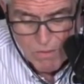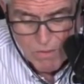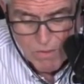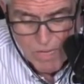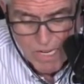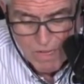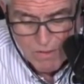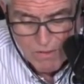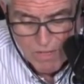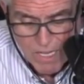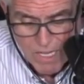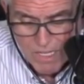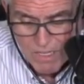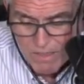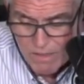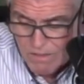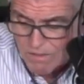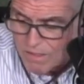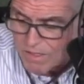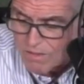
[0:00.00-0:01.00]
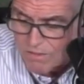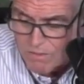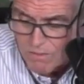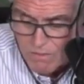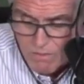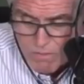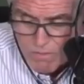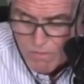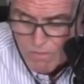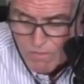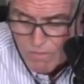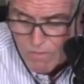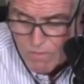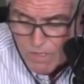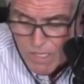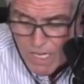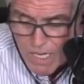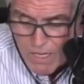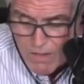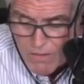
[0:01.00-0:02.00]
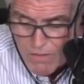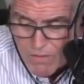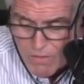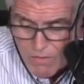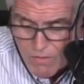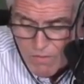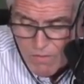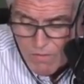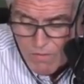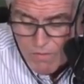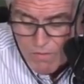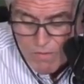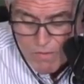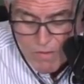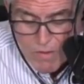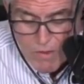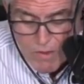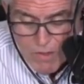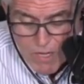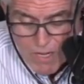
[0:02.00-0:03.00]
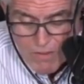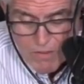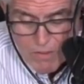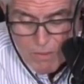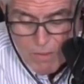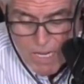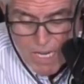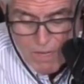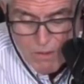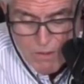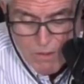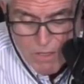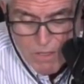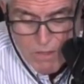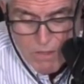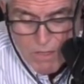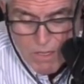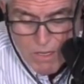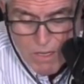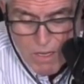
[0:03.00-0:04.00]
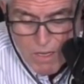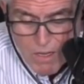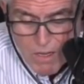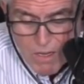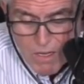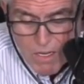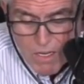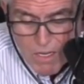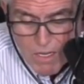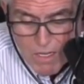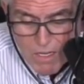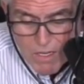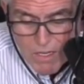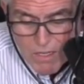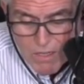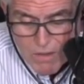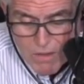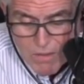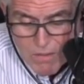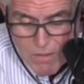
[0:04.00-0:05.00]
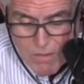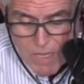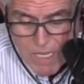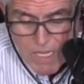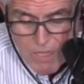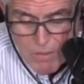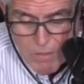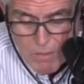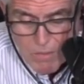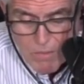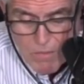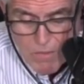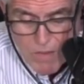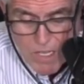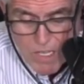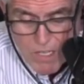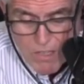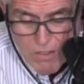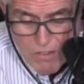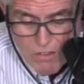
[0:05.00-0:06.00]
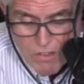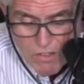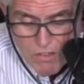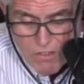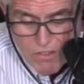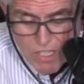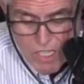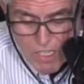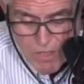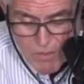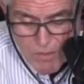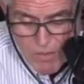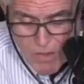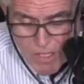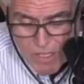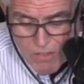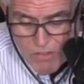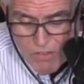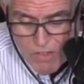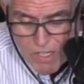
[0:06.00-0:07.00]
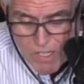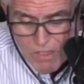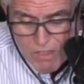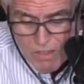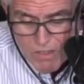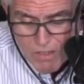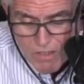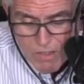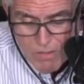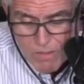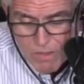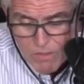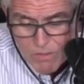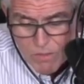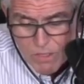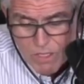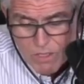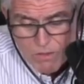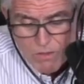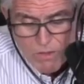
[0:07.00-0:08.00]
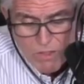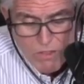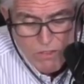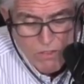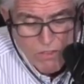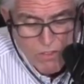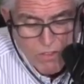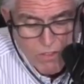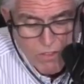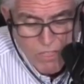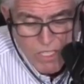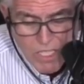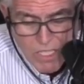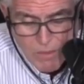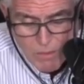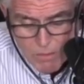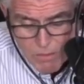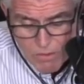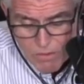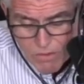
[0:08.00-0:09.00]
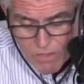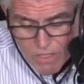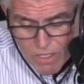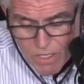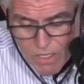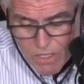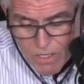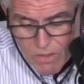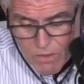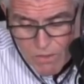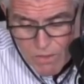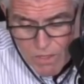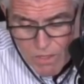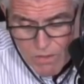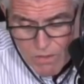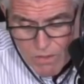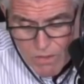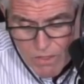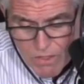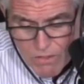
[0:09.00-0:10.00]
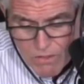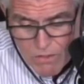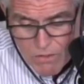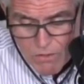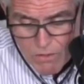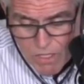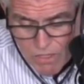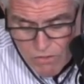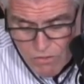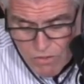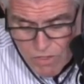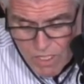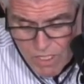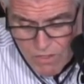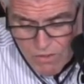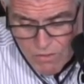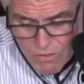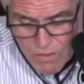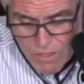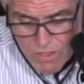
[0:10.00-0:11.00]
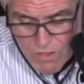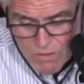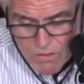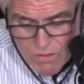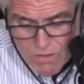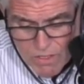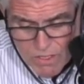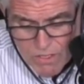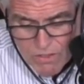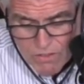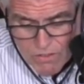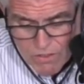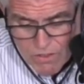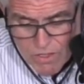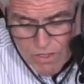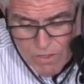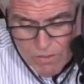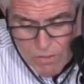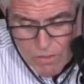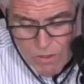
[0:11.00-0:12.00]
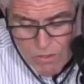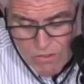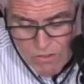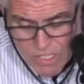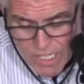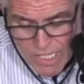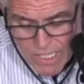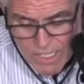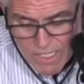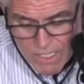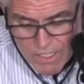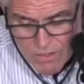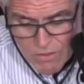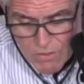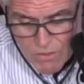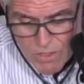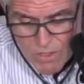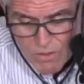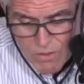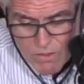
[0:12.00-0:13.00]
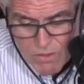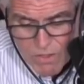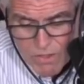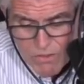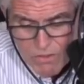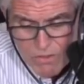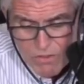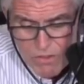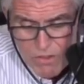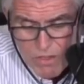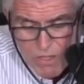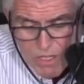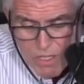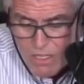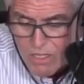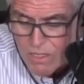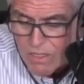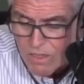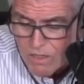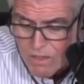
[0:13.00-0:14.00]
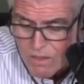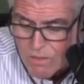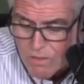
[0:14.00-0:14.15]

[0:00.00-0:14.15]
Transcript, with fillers: without that, you know, you have you have the power to uh, make things succeed and things fail. I mean, whether it's teams, whether it's restaurants, whether it's uh, personalities, whether it's uh,